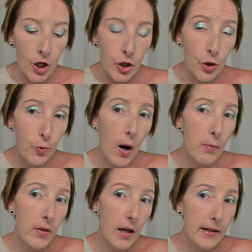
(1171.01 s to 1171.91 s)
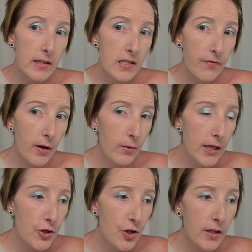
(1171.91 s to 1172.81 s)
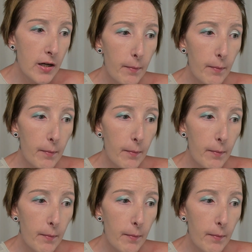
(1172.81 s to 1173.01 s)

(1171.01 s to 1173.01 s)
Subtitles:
you all would like this foundation.